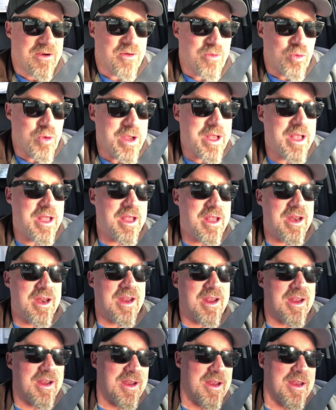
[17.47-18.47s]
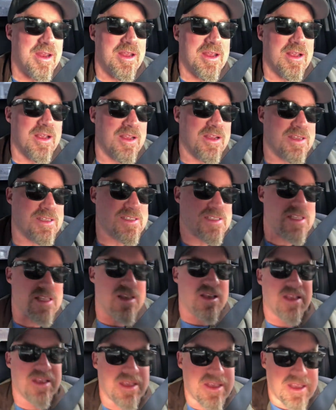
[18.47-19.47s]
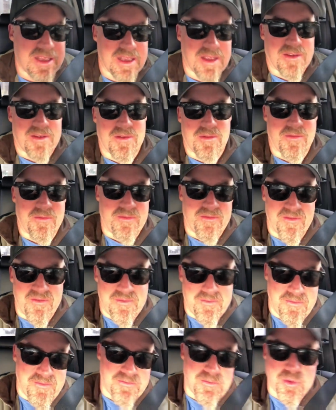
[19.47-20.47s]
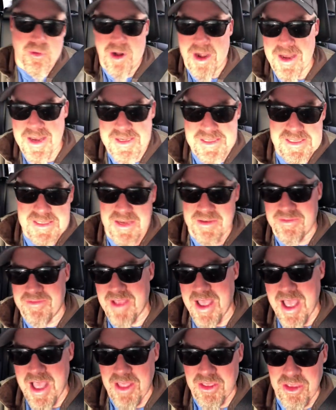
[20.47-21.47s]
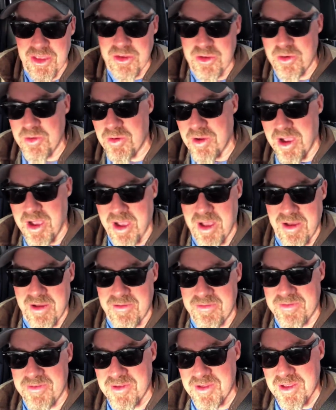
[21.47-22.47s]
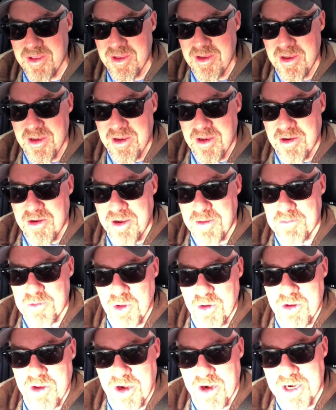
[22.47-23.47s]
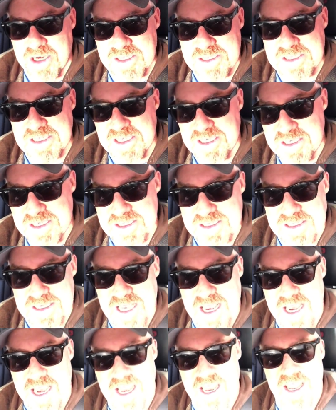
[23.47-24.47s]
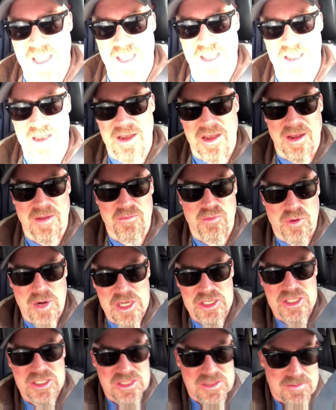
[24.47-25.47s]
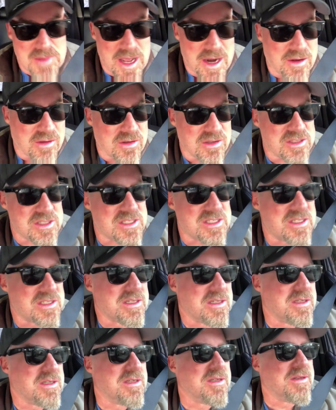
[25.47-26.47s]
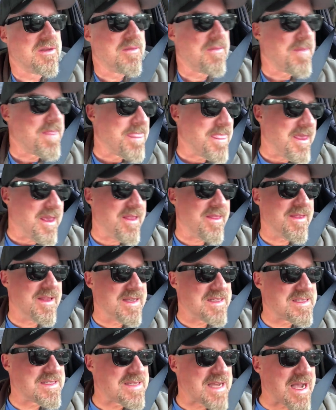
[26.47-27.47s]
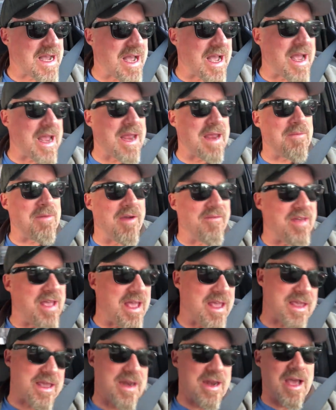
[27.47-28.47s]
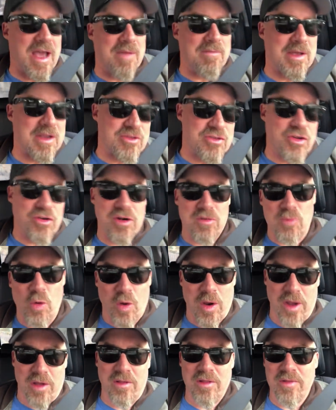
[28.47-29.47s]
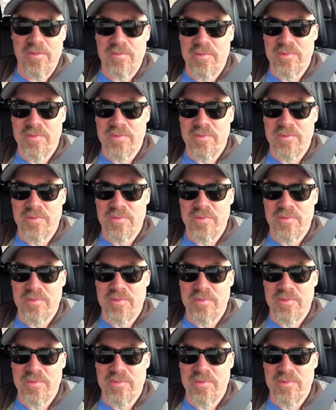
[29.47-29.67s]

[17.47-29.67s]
When is the price and value of cryptocurrencies and precious metals in this time of economic turmoil?